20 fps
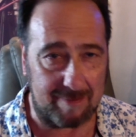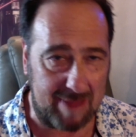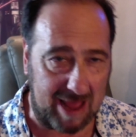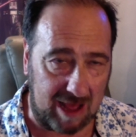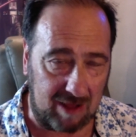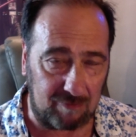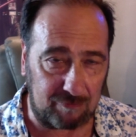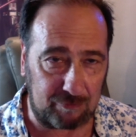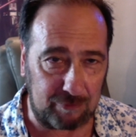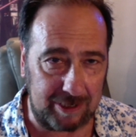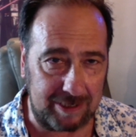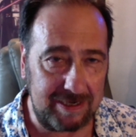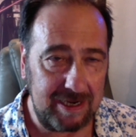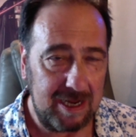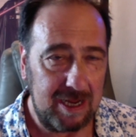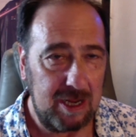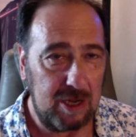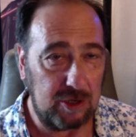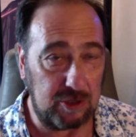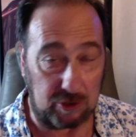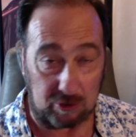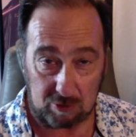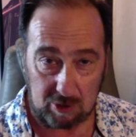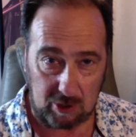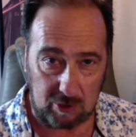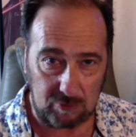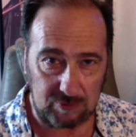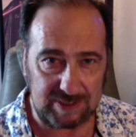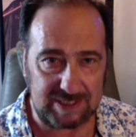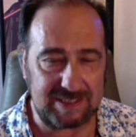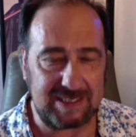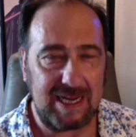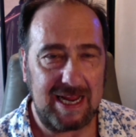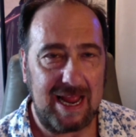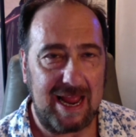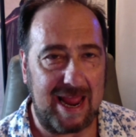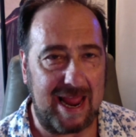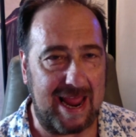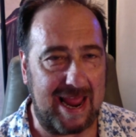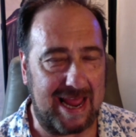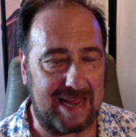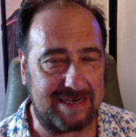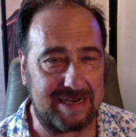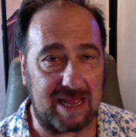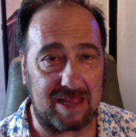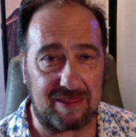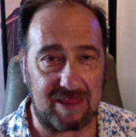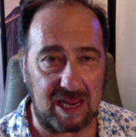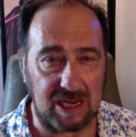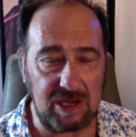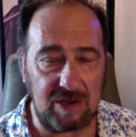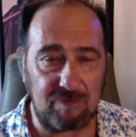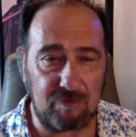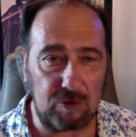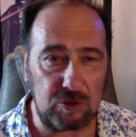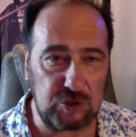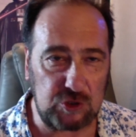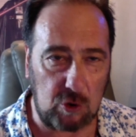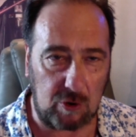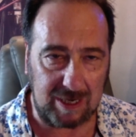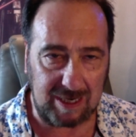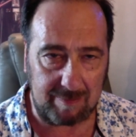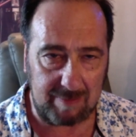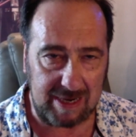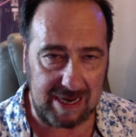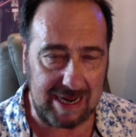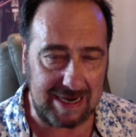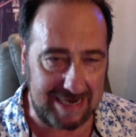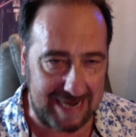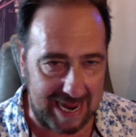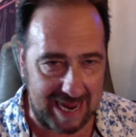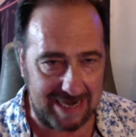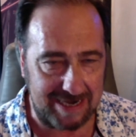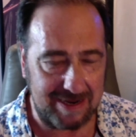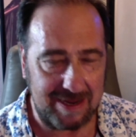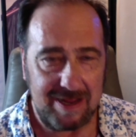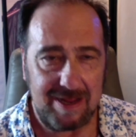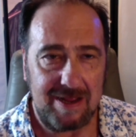Alfred, your host, and thank you for joining me again.